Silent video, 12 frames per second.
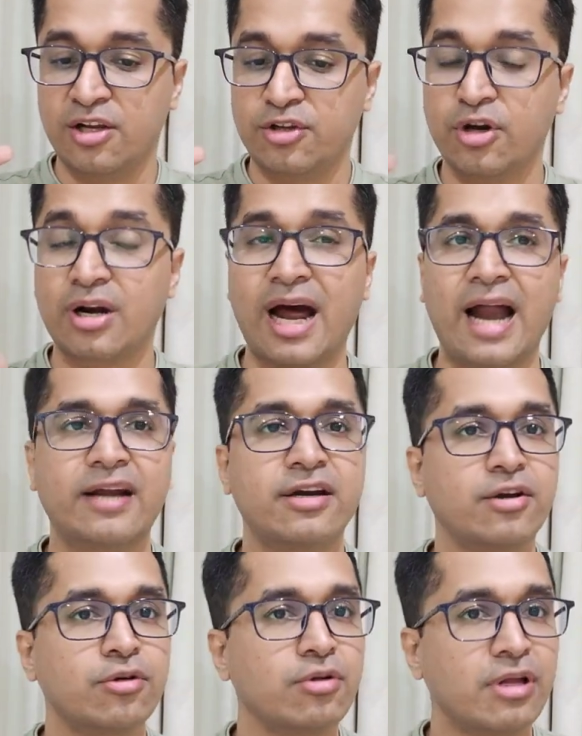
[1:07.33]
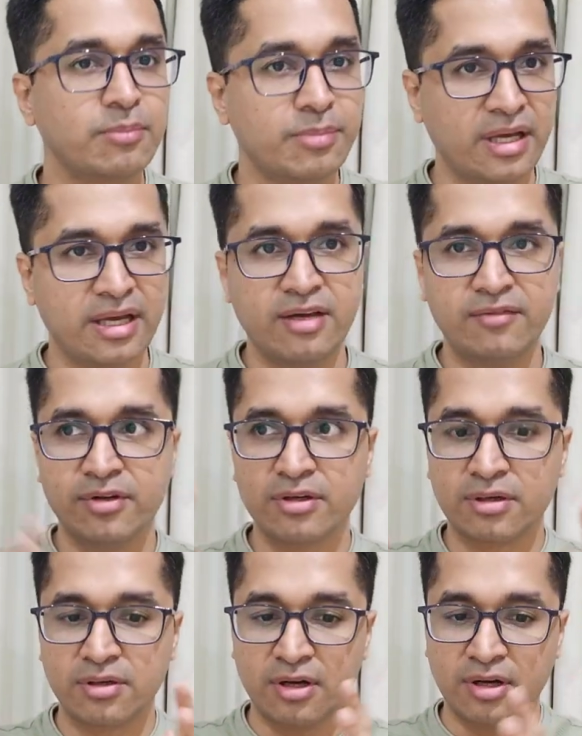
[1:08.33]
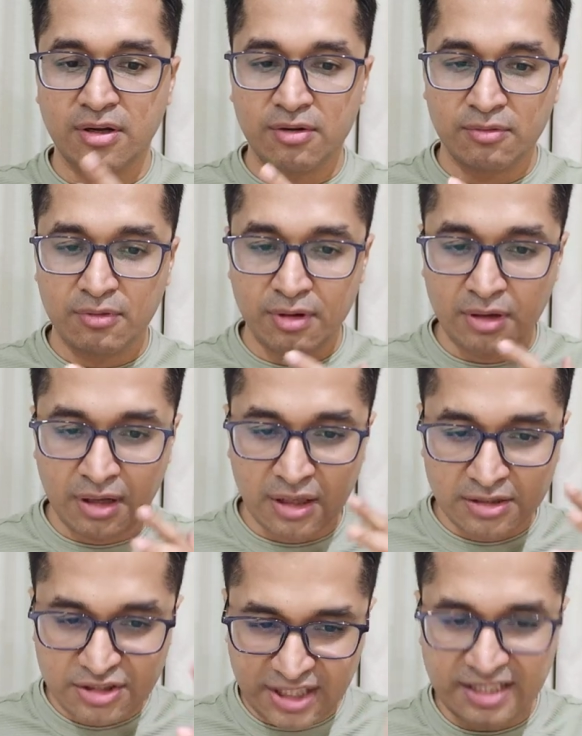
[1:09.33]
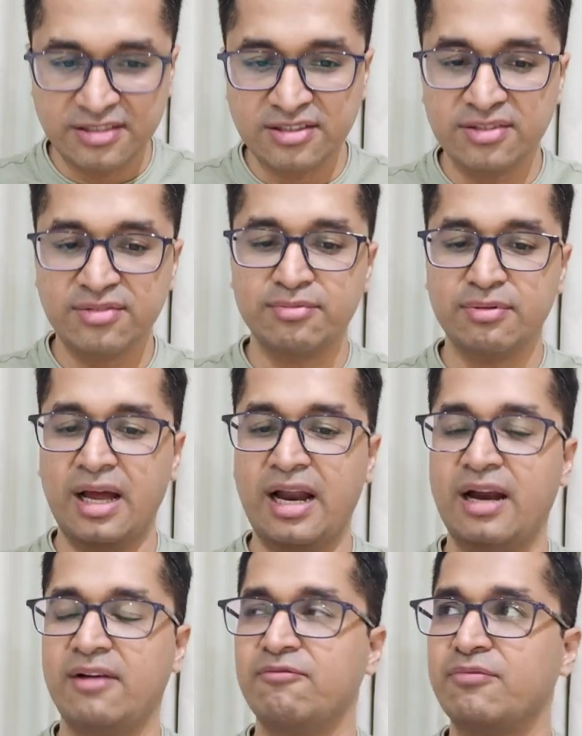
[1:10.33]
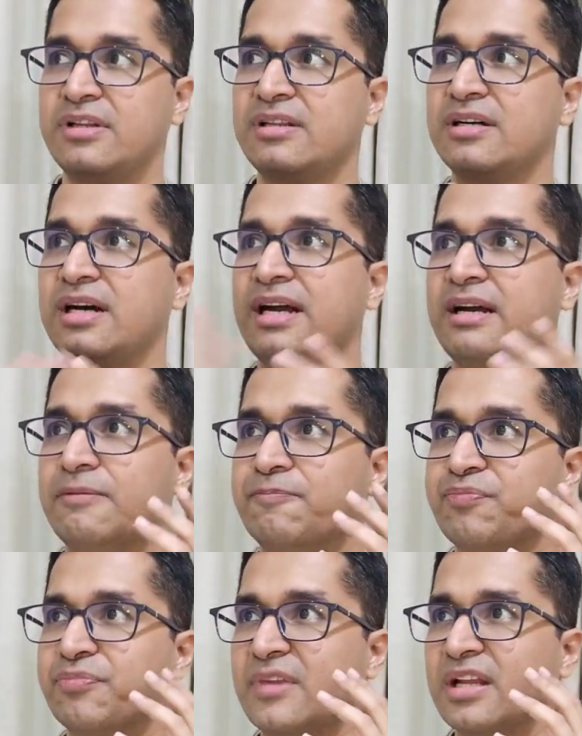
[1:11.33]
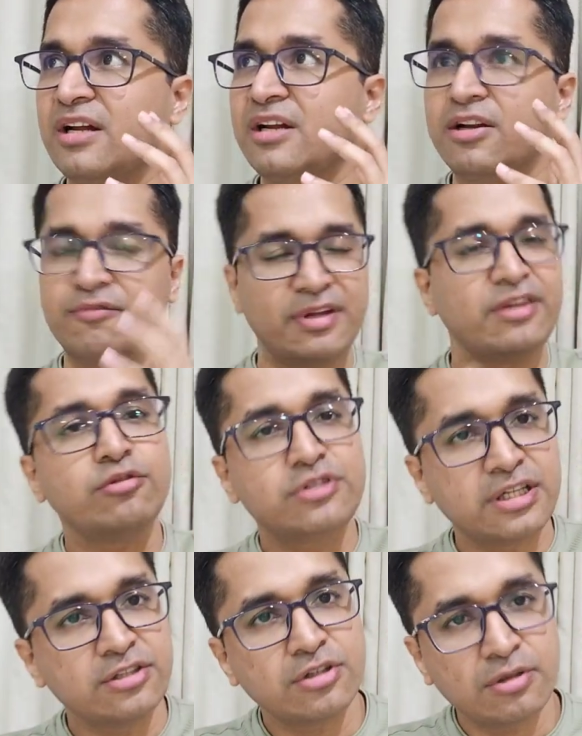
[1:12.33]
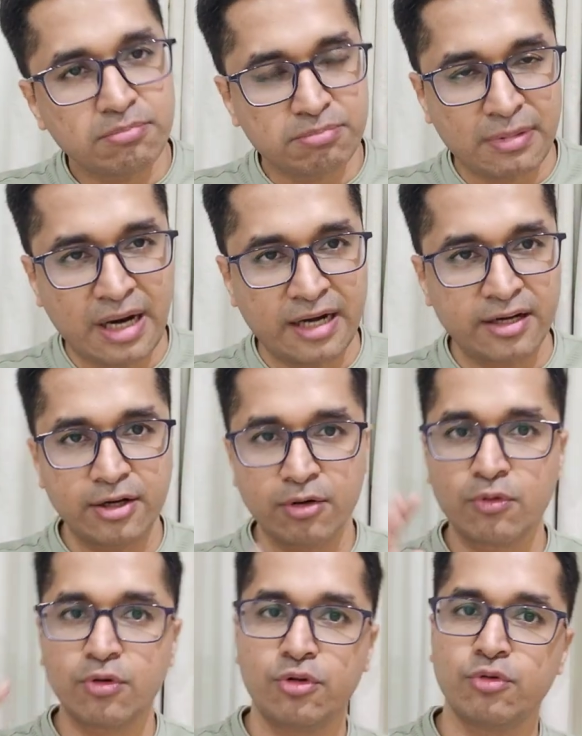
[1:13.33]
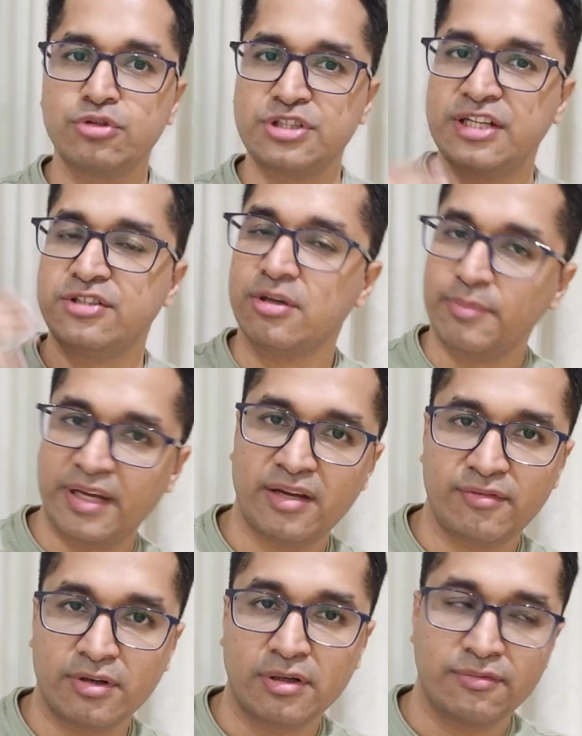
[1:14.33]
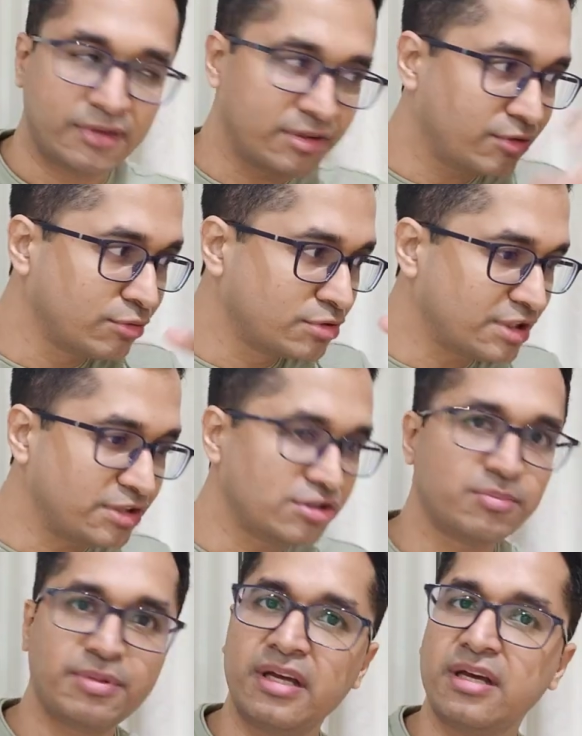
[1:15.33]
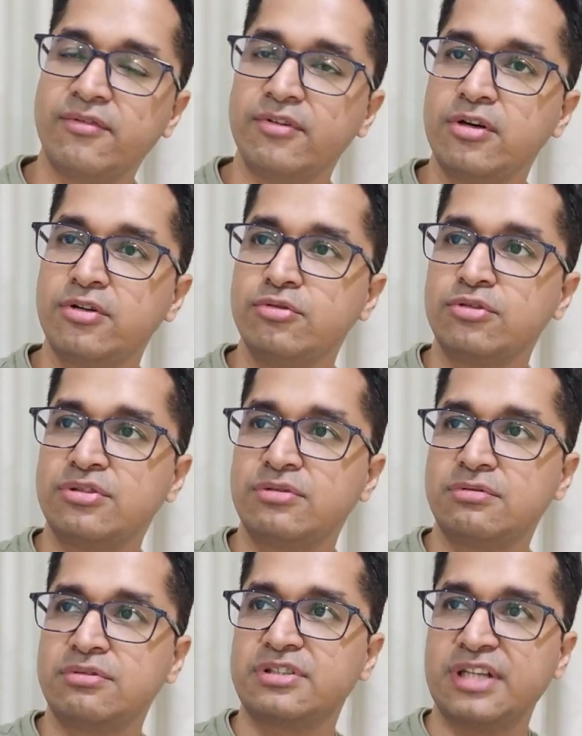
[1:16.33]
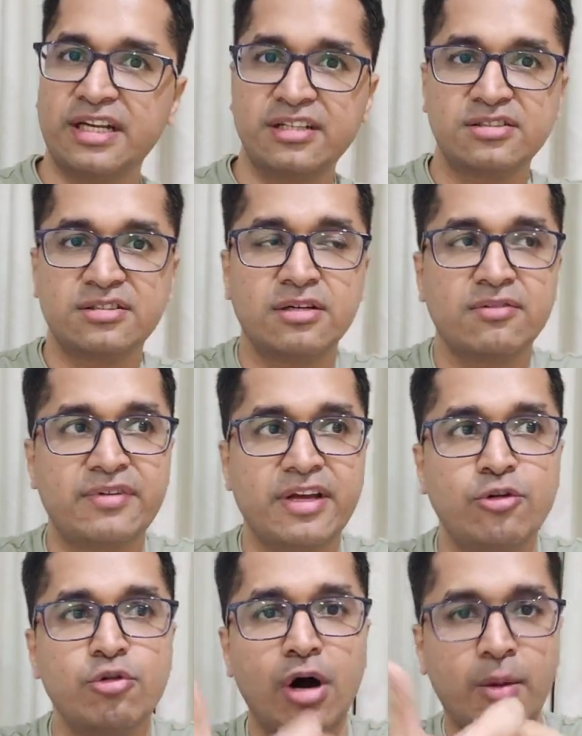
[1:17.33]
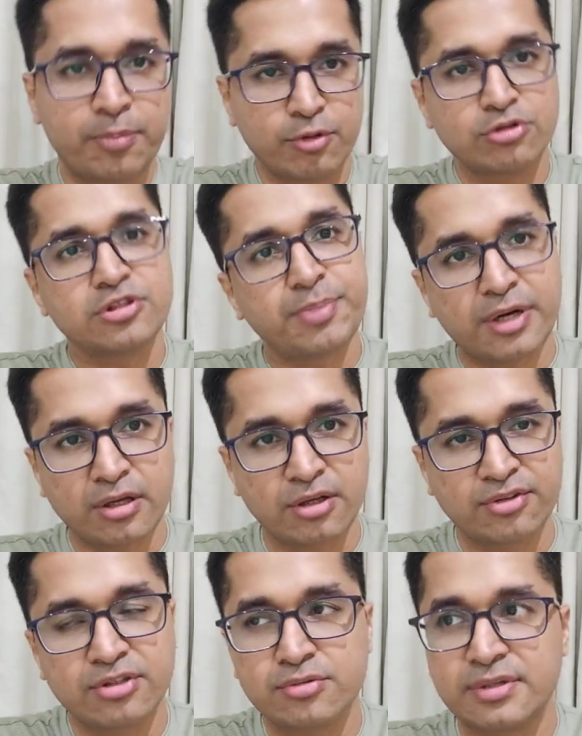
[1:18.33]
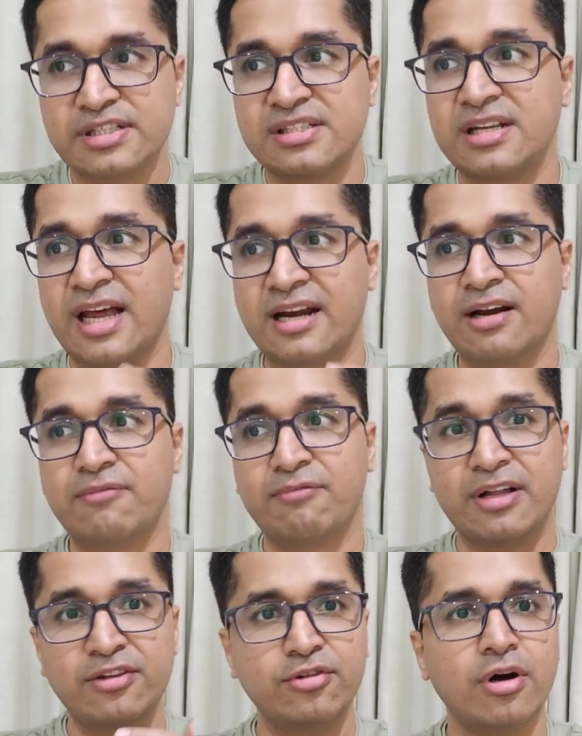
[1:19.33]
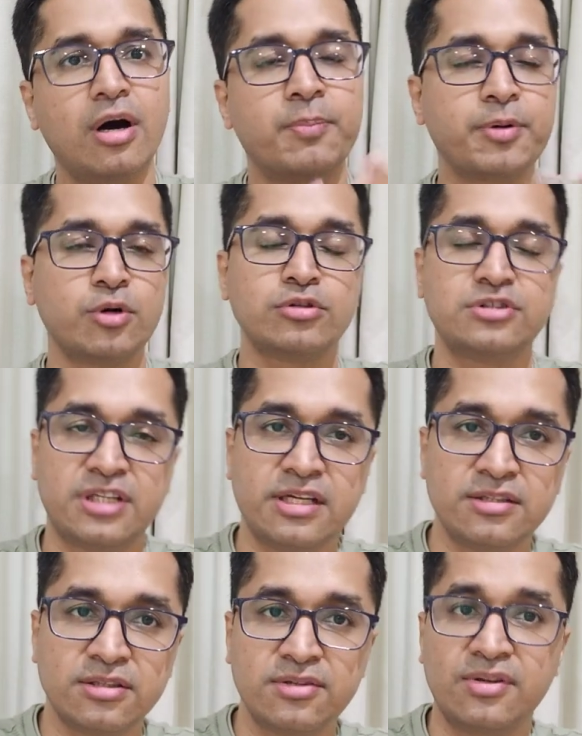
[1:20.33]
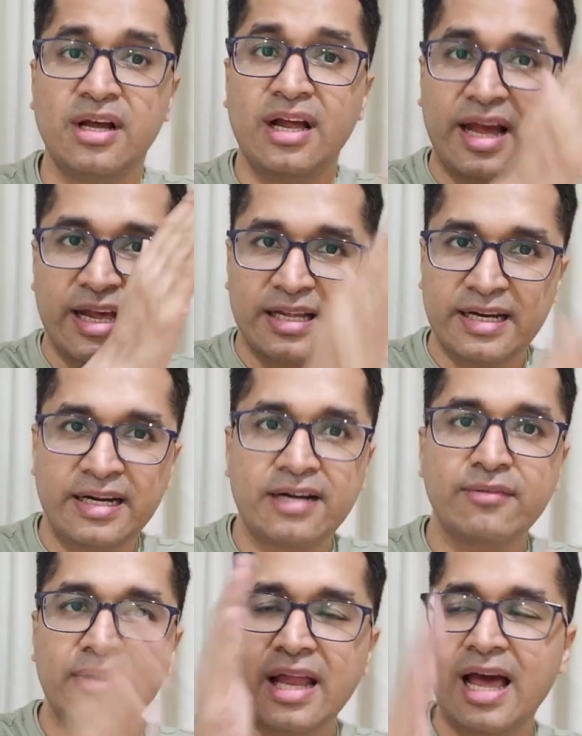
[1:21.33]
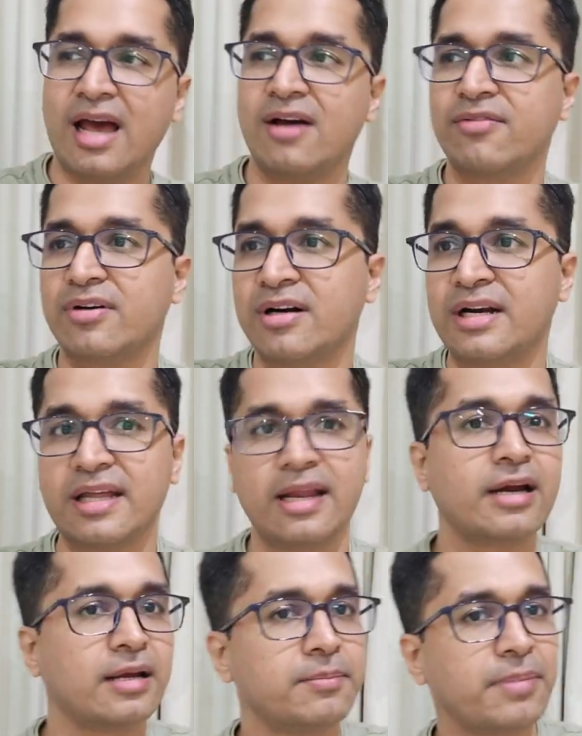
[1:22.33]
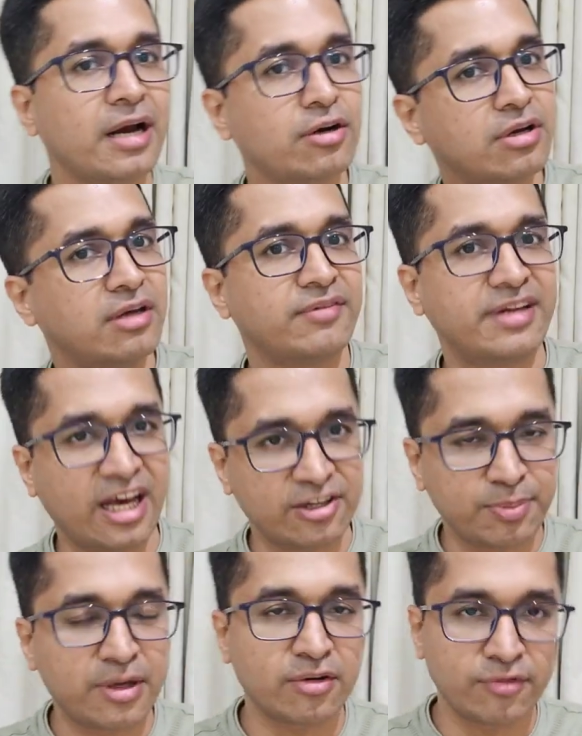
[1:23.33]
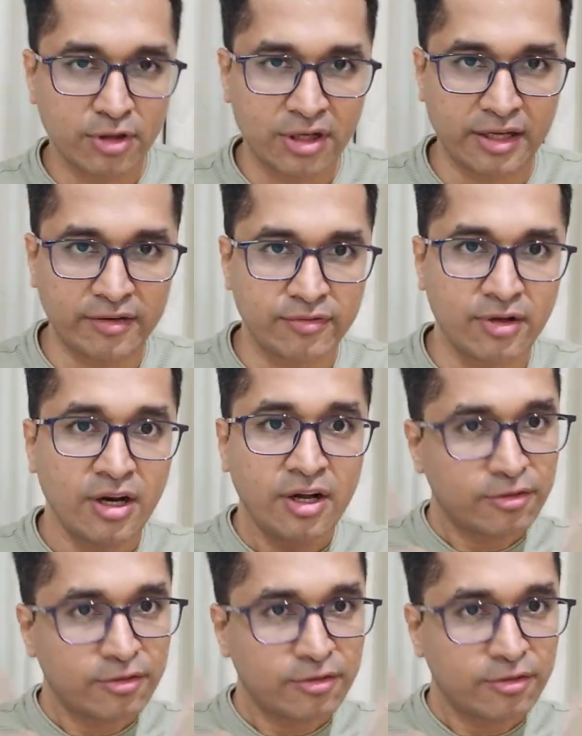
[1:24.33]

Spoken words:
Your attitude and behavior changes with the... When you change your attitude, you change your behavior. Once you change your behavior, you change the way you approach a particular situation. And once your approach changes, it will have a direct impact on every aspect of your life.